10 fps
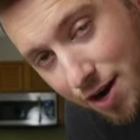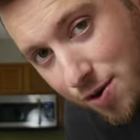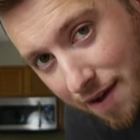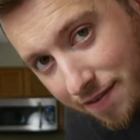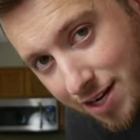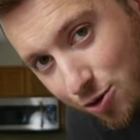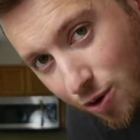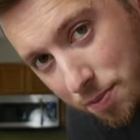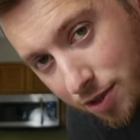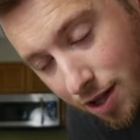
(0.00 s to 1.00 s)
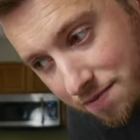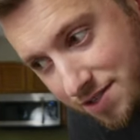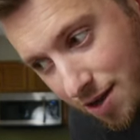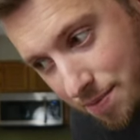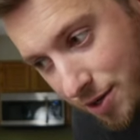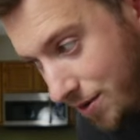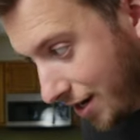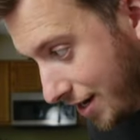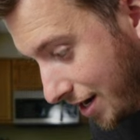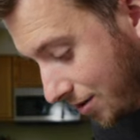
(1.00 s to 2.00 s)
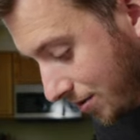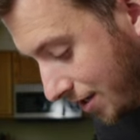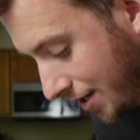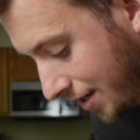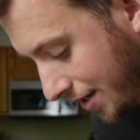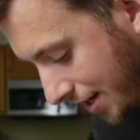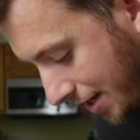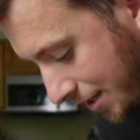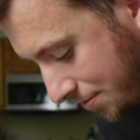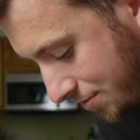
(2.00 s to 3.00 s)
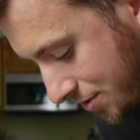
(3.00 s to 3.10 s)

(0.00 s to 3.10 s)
I don't have any grip gloves on me right now. Um,